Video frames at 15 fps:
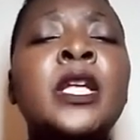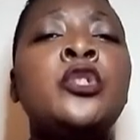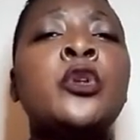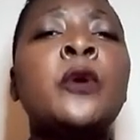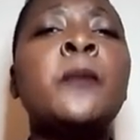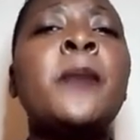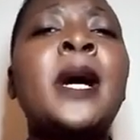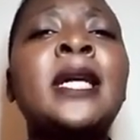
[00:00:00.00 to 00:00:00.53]

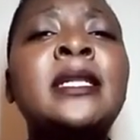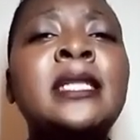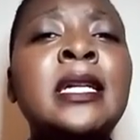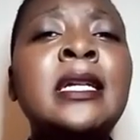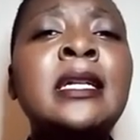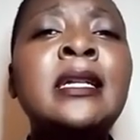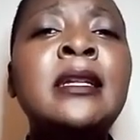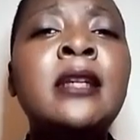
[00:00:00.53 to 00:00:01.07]
took part
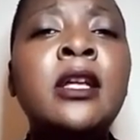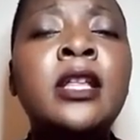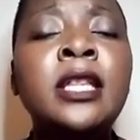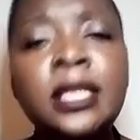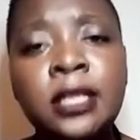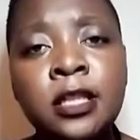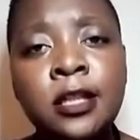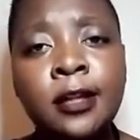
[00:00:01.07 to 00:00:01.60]
in
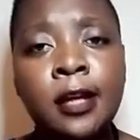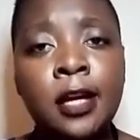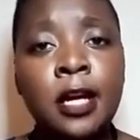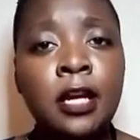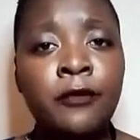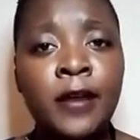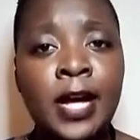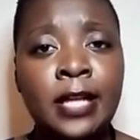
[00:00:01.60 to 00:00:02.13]
this
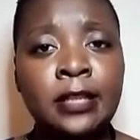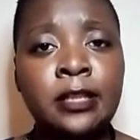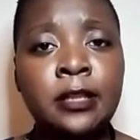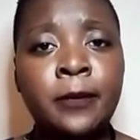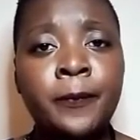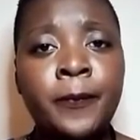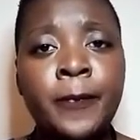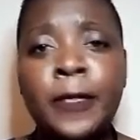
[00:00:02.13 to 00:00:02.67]
event,
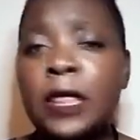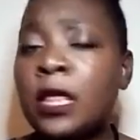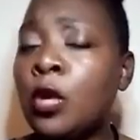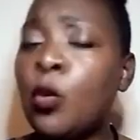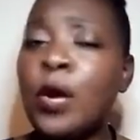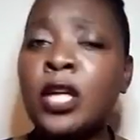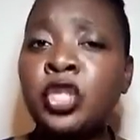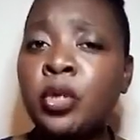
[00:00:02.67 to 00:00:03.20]
the
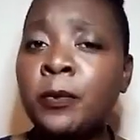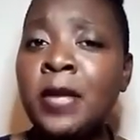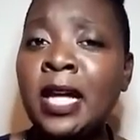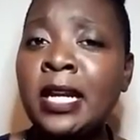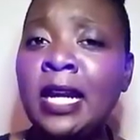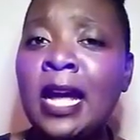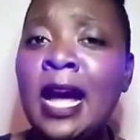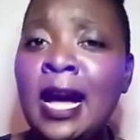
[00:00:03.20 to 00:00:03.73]
workshop that
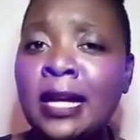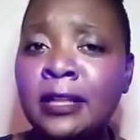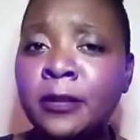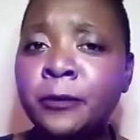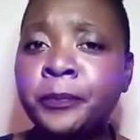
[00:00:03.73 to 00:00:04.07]
they had.